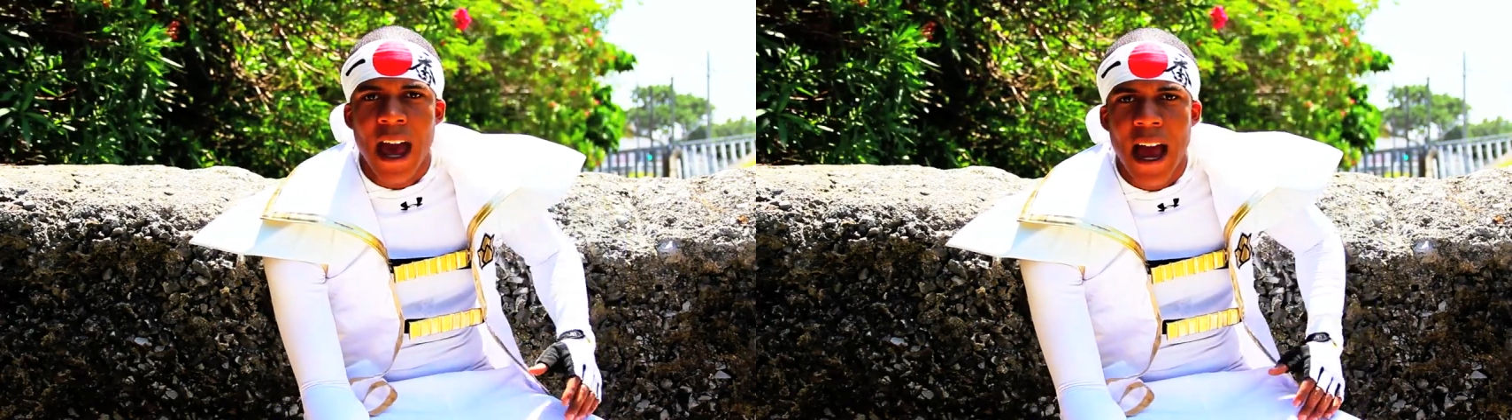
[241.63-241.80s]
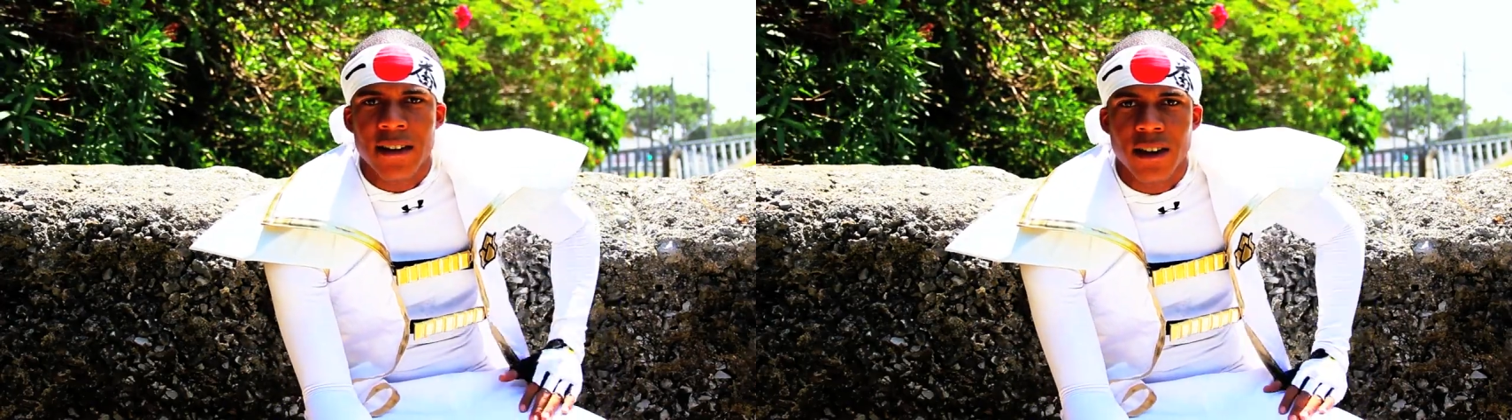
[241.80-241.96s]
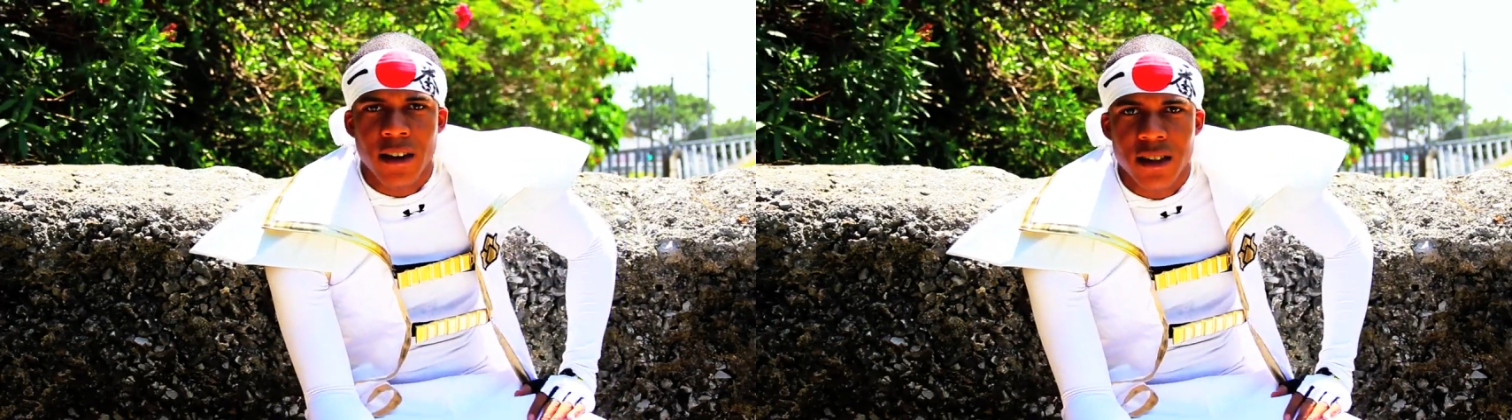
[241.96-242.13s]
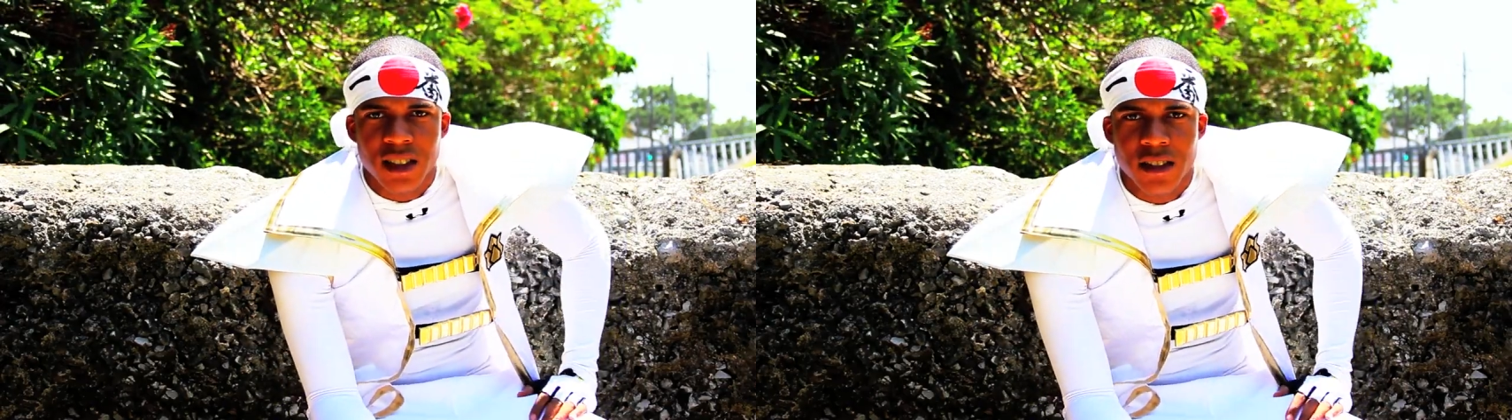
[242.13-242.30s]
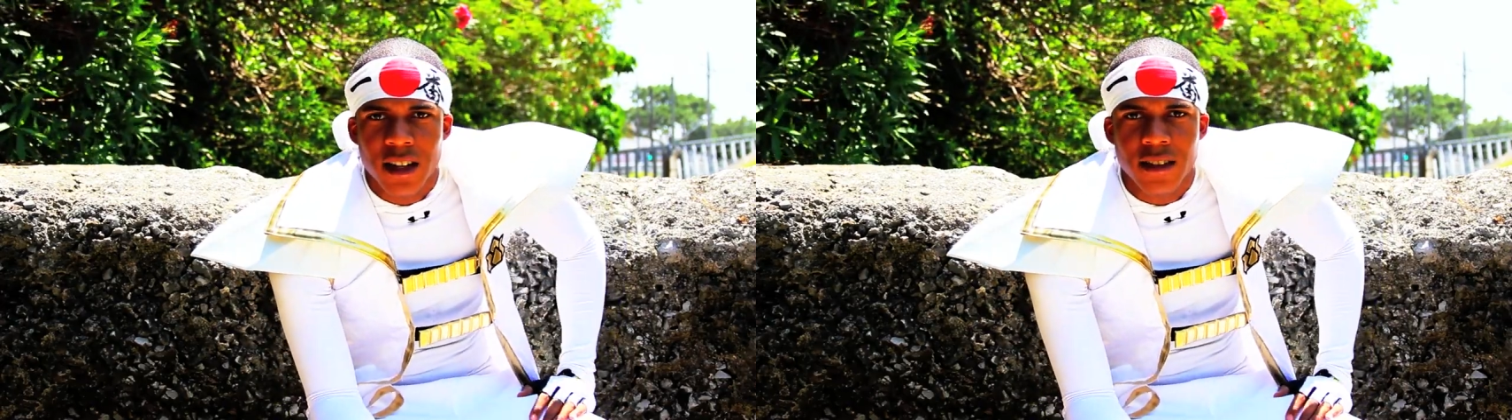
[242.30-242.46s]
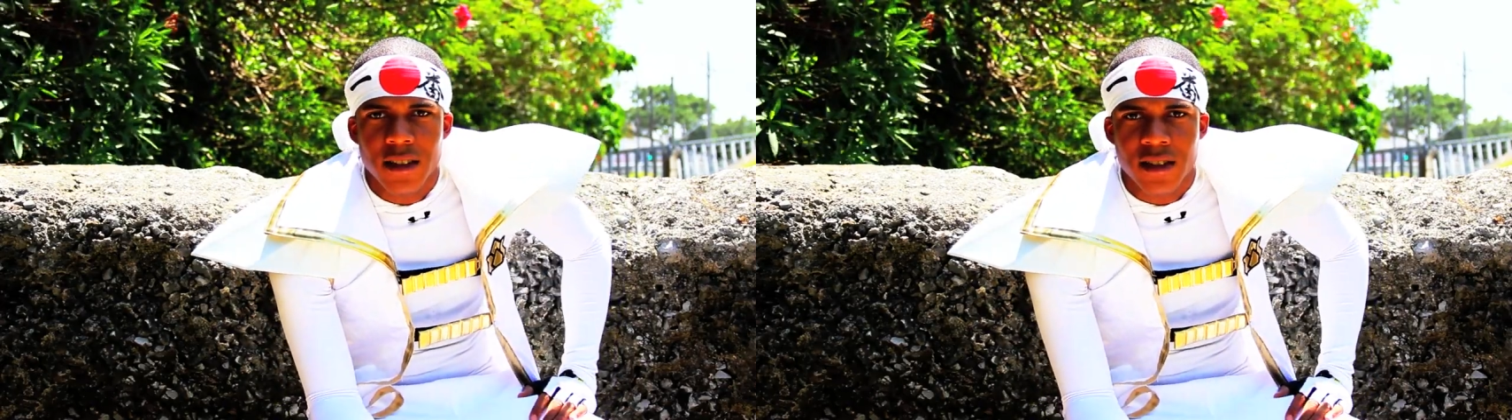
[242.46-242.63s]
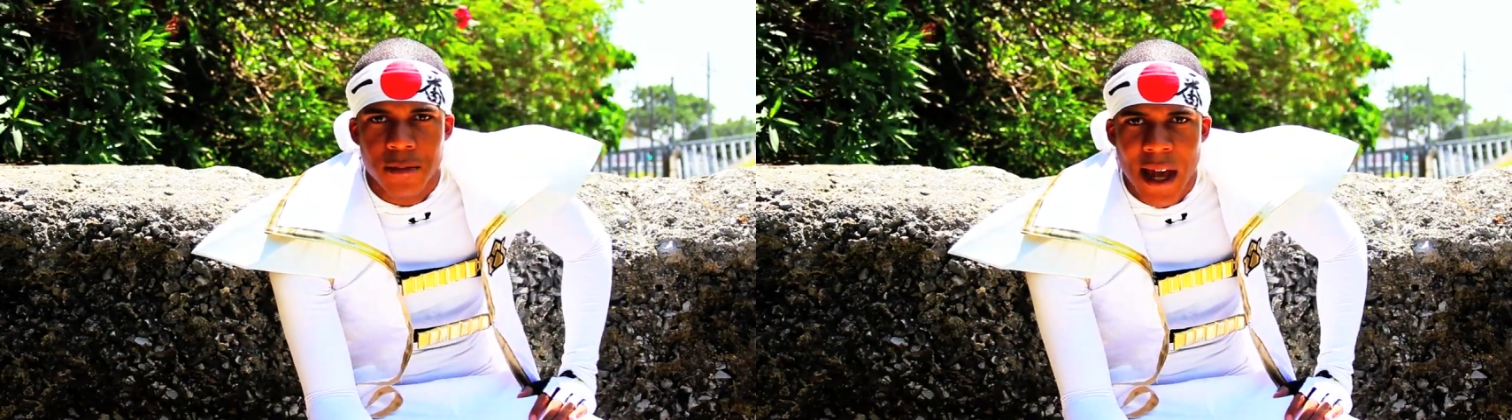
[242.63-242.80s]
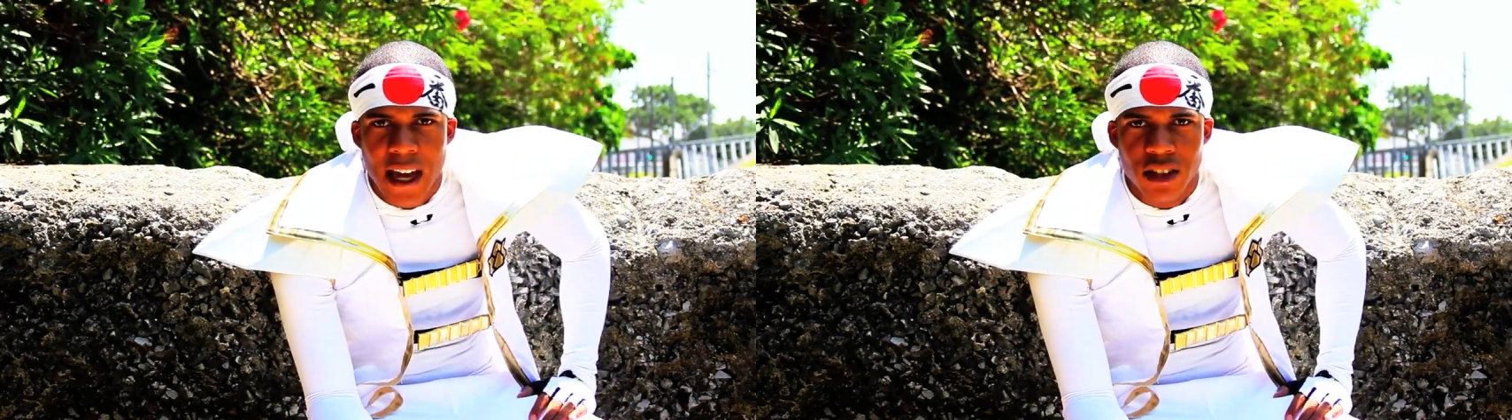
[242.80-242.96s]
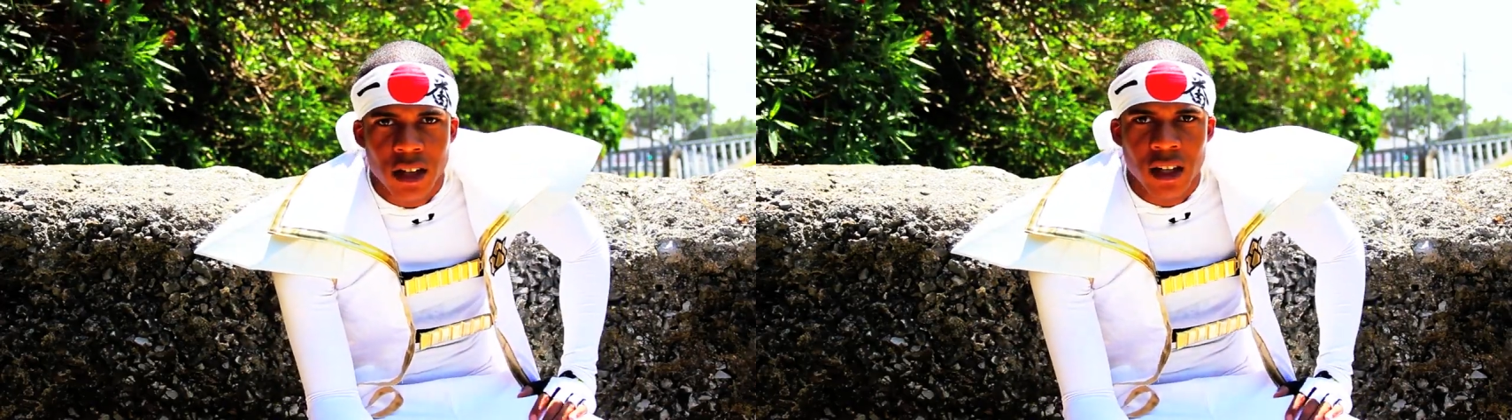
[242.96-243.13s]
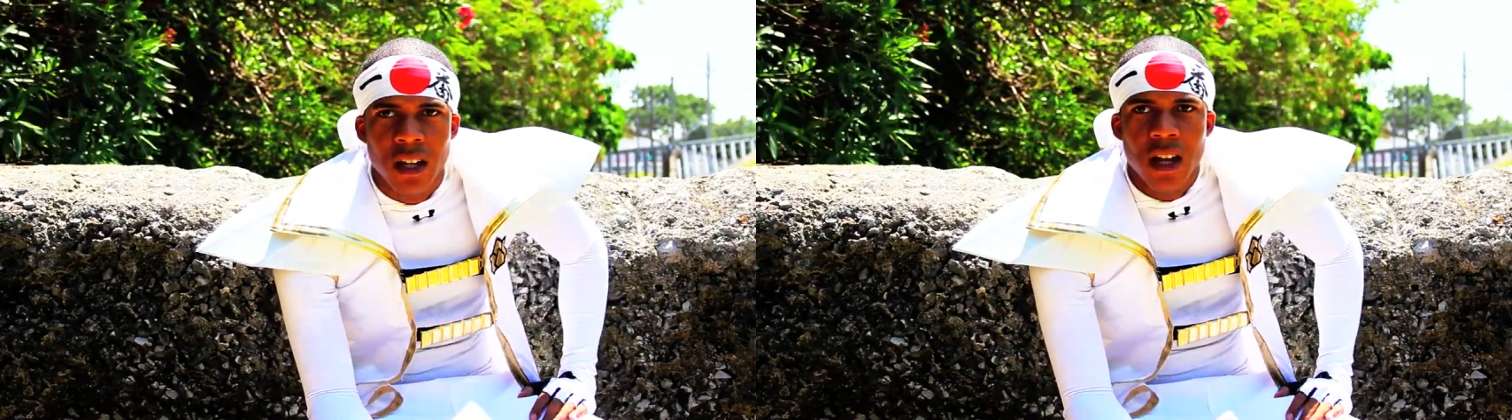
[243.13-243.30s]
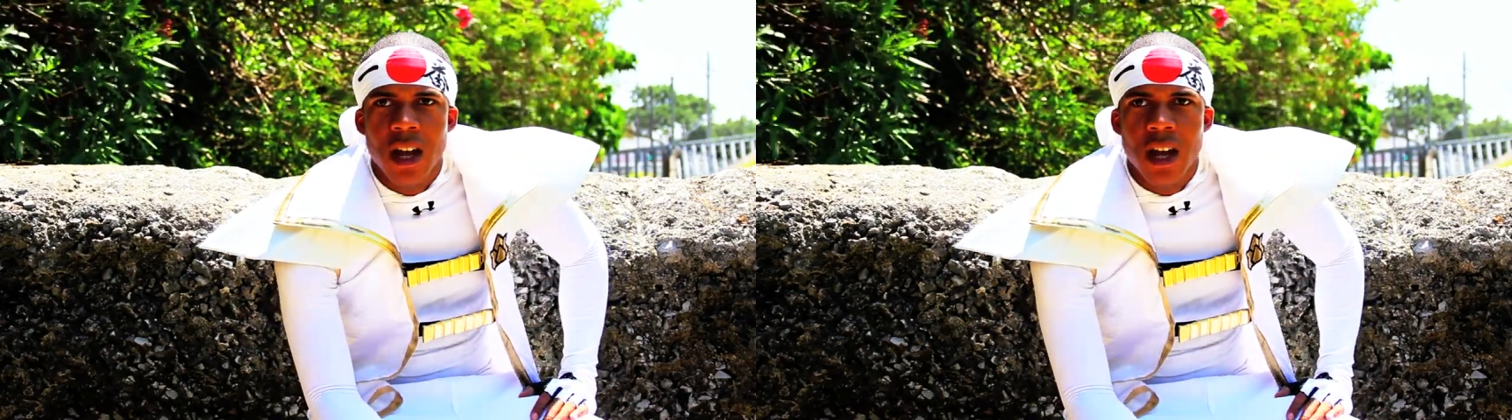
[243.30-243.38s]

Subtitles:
actor and stick to the smashing?